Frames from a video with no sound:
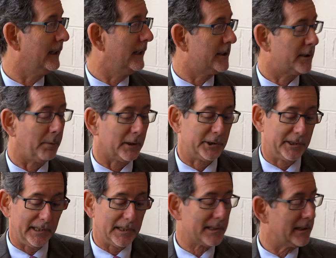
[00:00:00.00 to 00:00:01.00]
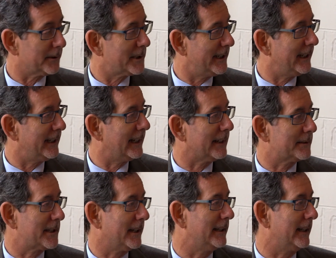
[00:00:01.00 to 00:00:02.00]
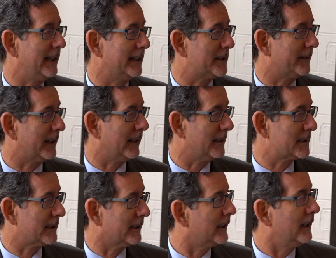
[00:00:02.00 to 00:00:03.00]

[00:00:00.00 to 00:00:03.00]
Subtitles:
So while she's still standing outside the gates of the consulate,